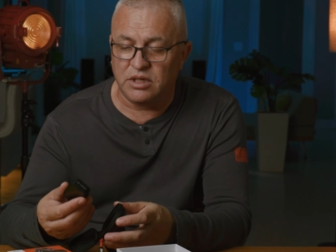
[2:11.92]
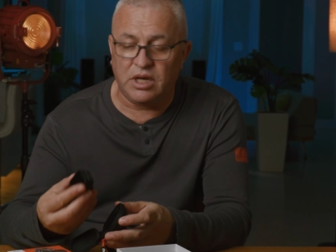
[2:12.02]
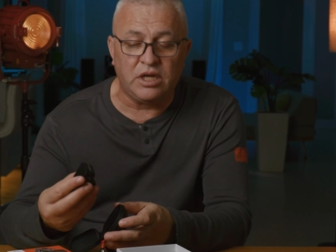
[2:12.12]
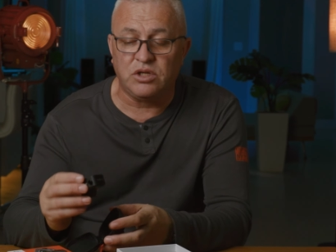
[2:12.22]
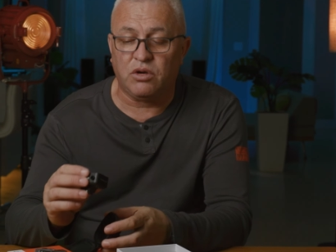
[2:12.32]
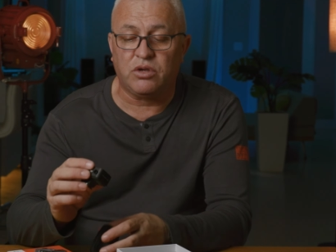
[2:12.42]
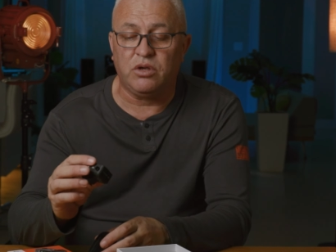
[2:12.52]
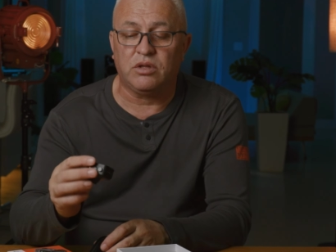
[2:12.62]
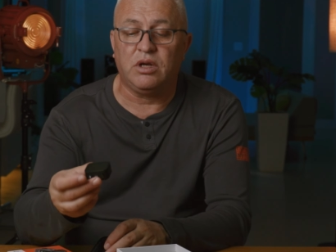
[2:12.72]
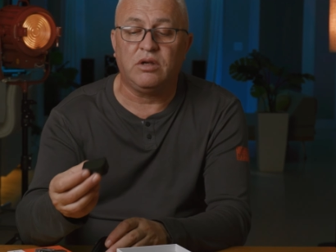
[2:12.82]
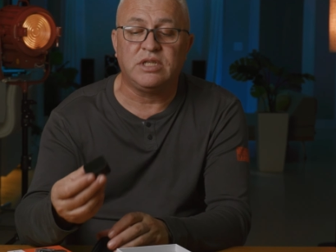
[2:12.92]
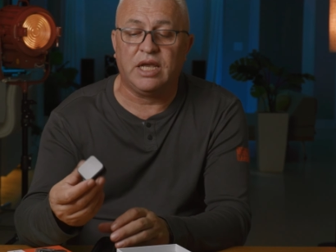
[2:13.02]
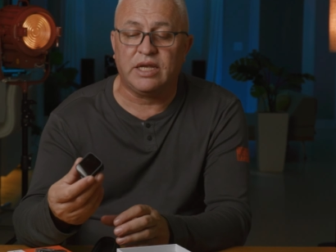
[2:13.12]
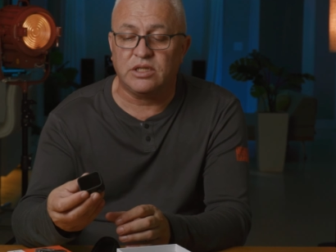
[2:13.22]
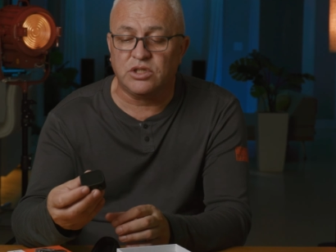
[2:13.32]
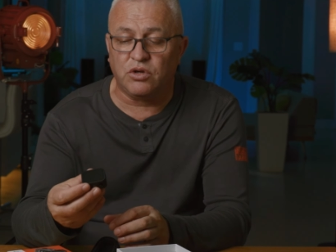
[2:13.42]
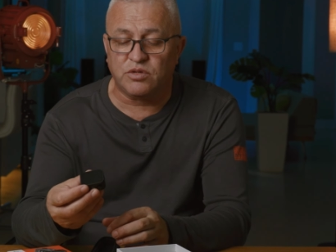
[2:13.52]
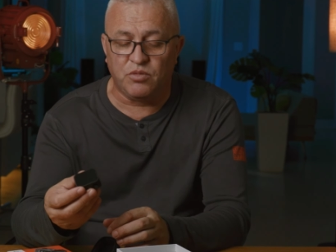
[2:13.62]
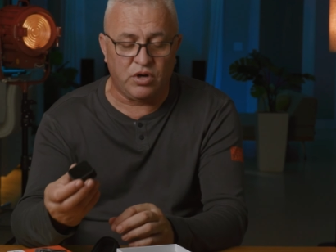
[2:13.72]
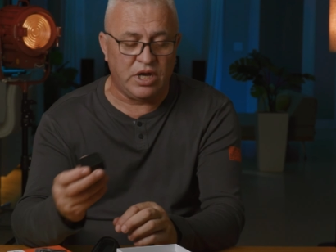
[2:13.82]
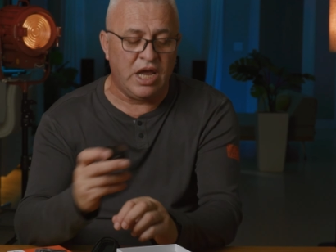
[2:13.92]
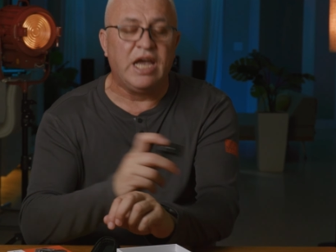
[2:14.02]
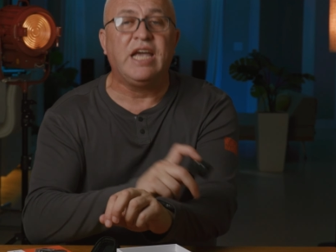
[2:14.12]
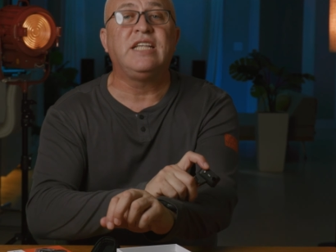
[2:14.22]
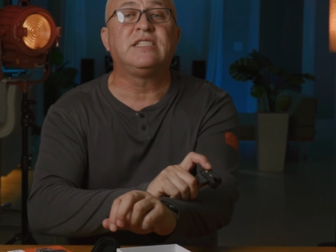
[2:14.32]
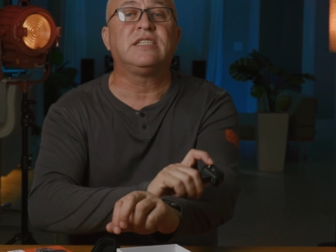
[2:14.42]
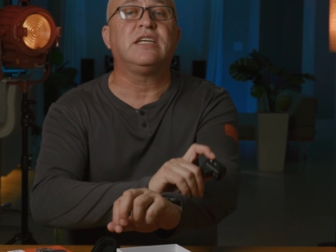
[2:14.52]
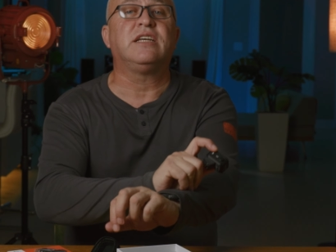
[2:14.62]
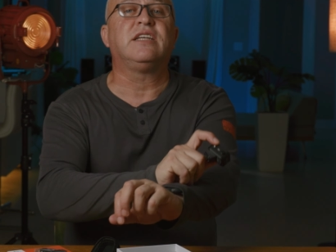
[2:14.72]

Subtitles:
it's so cute, it's like so small. It's